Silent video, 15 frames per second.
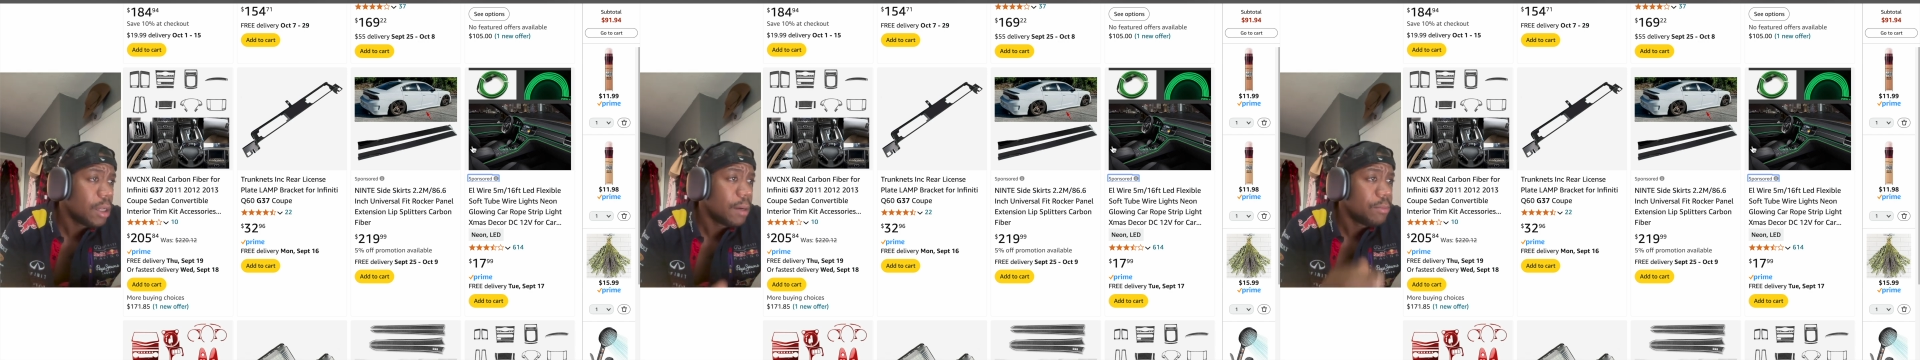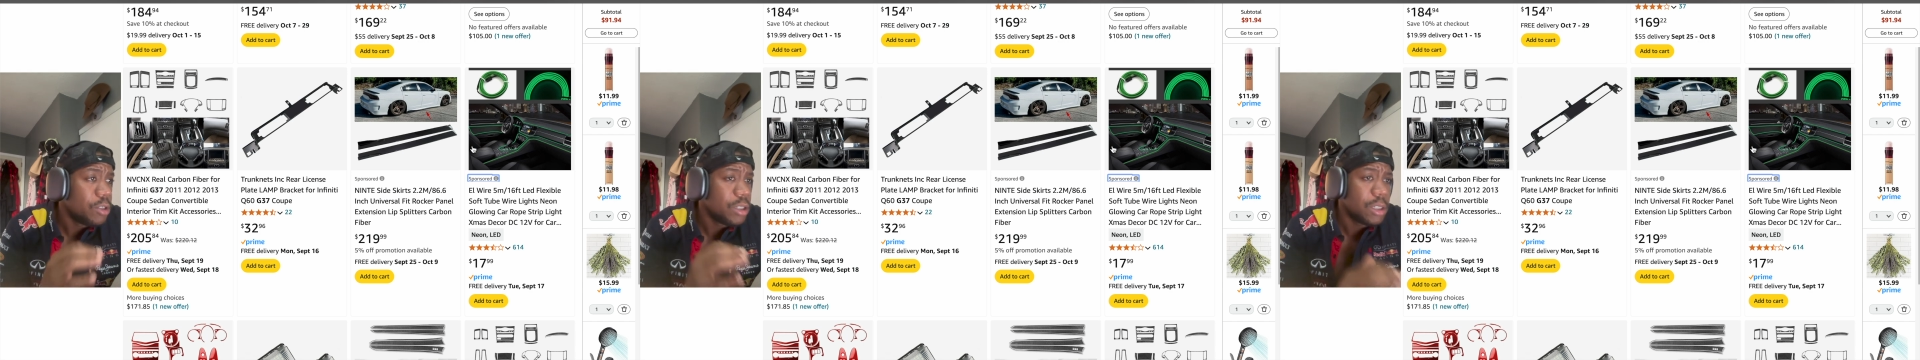
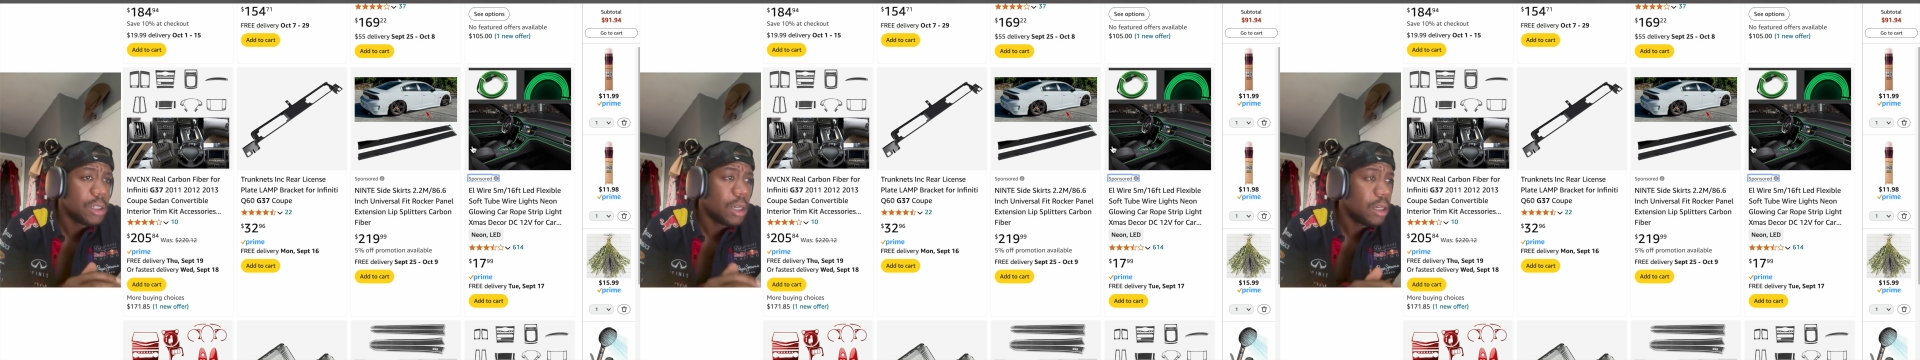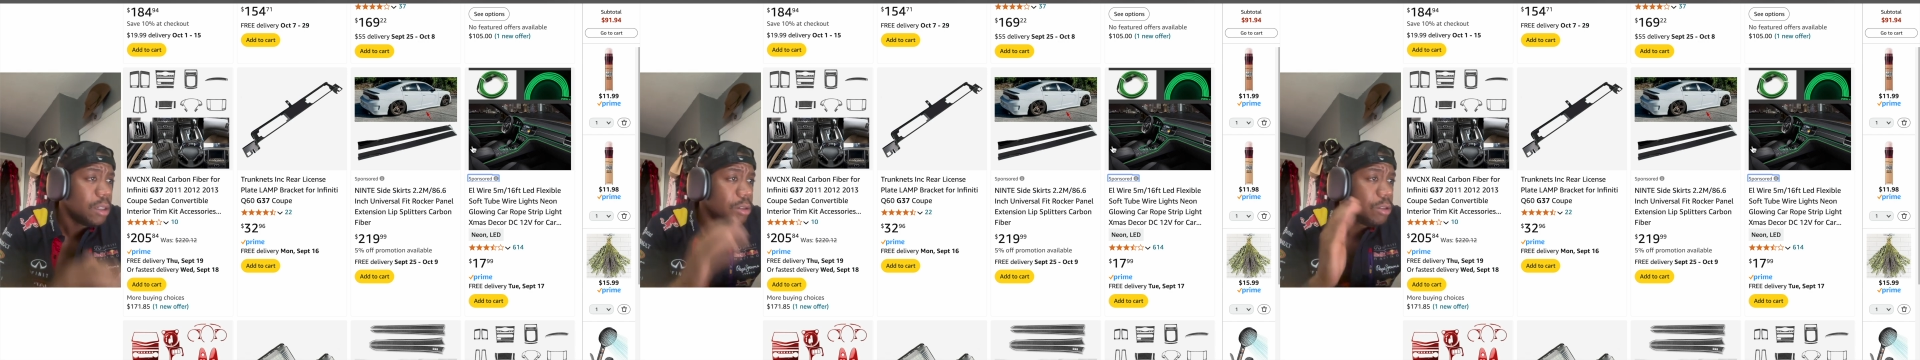I'm just
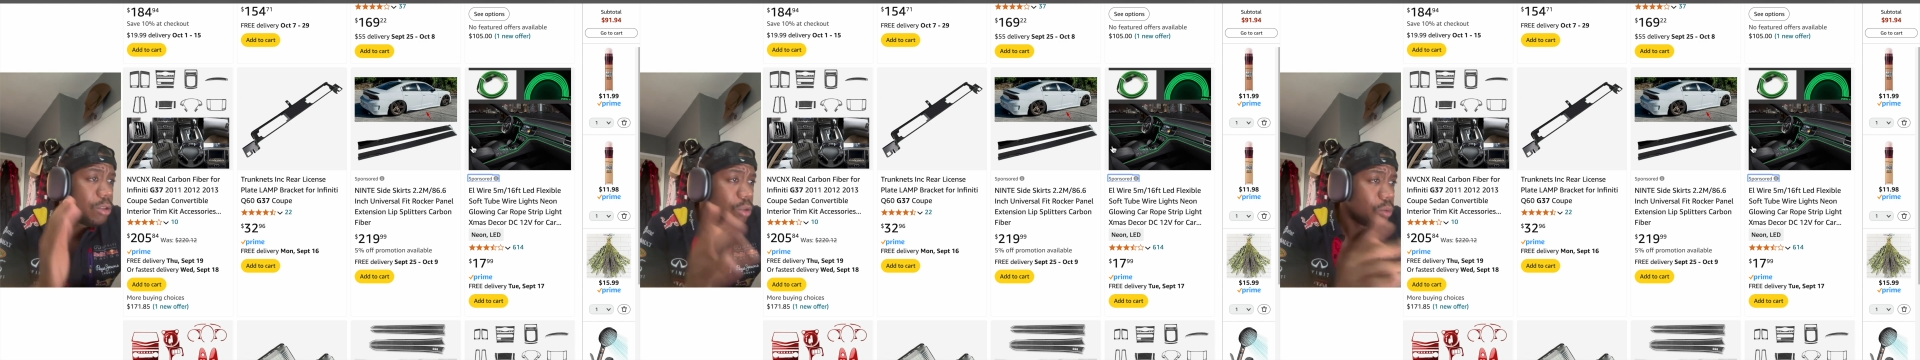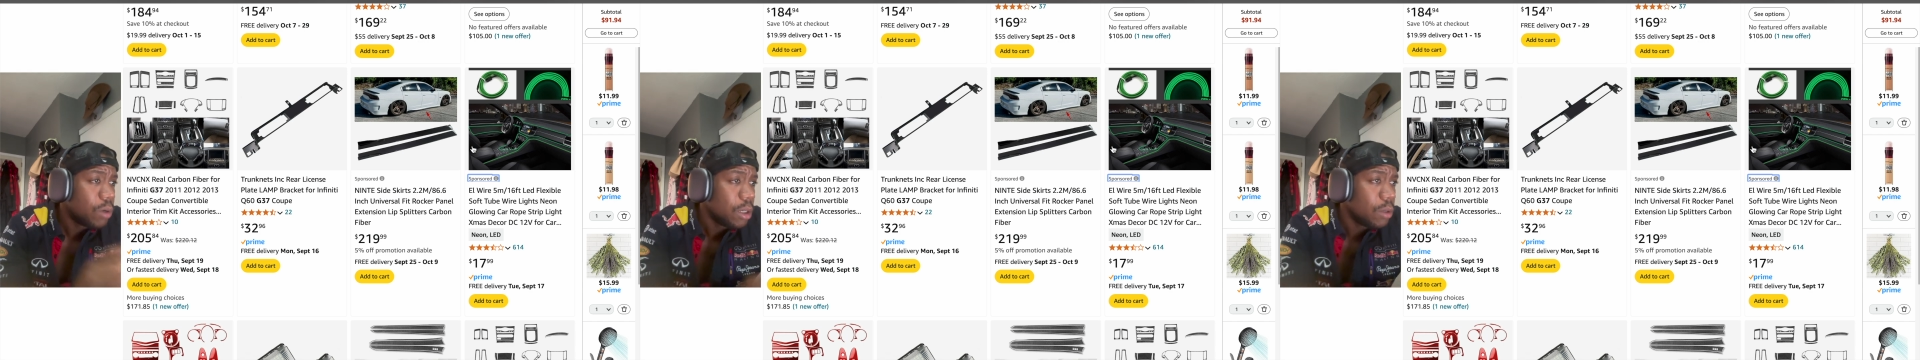saying you
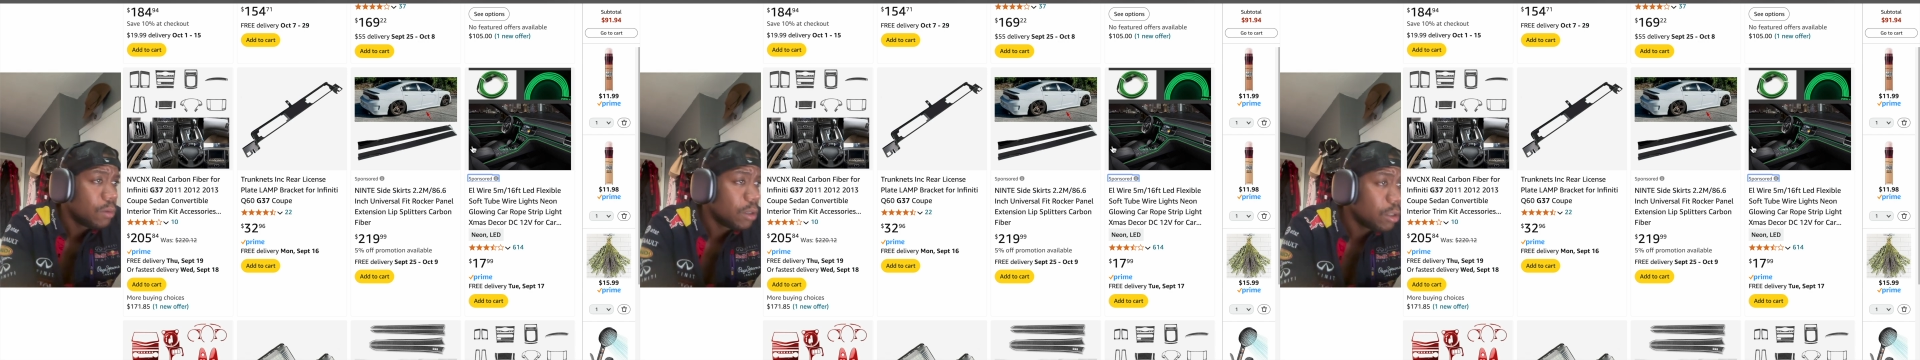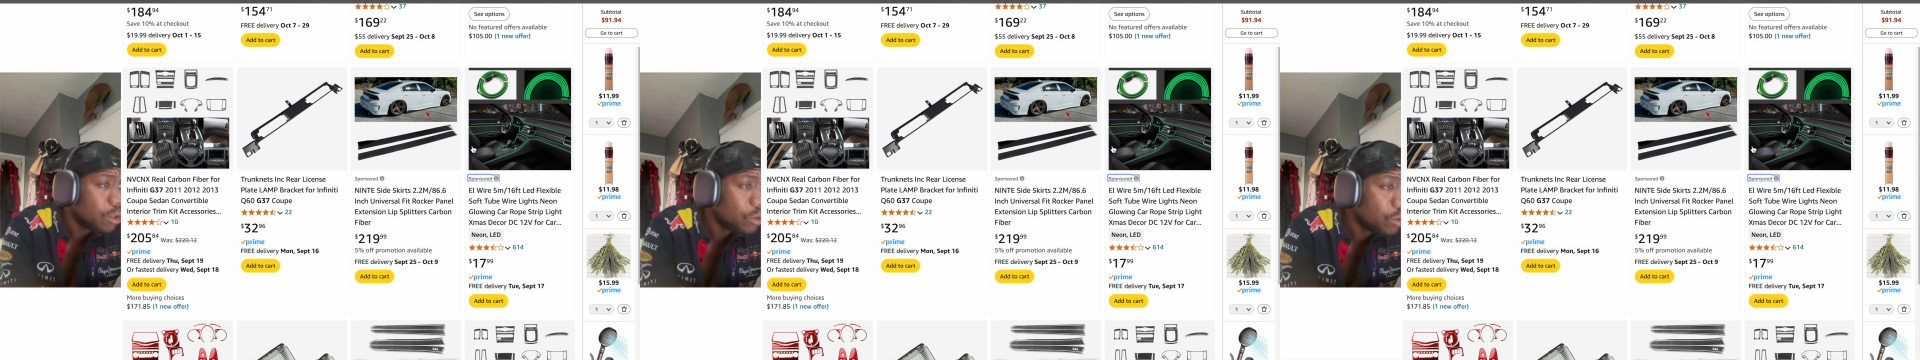do what you
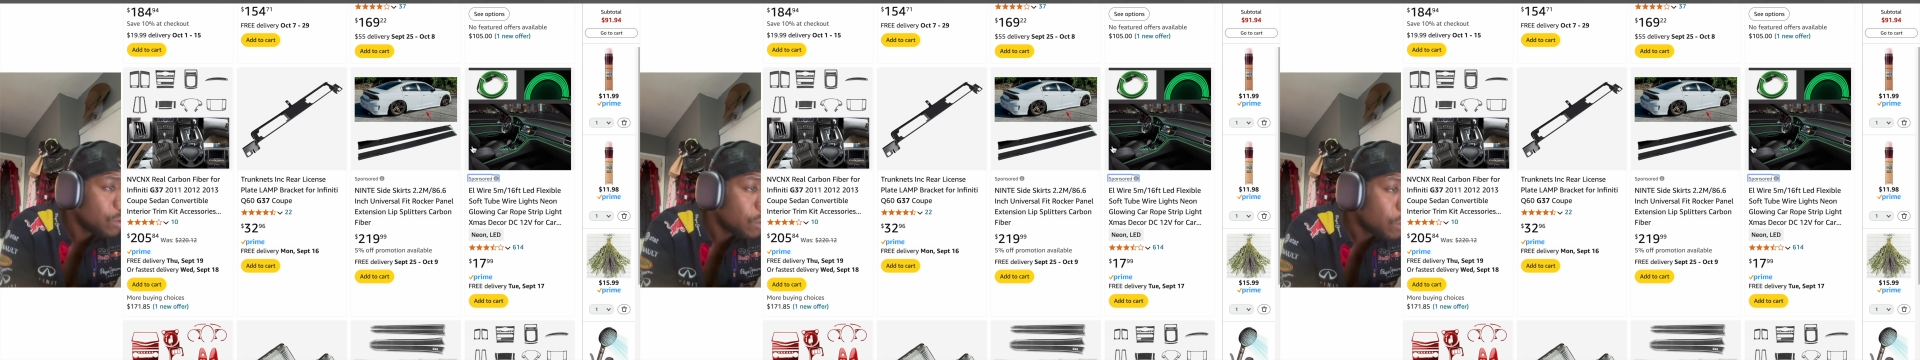want to do.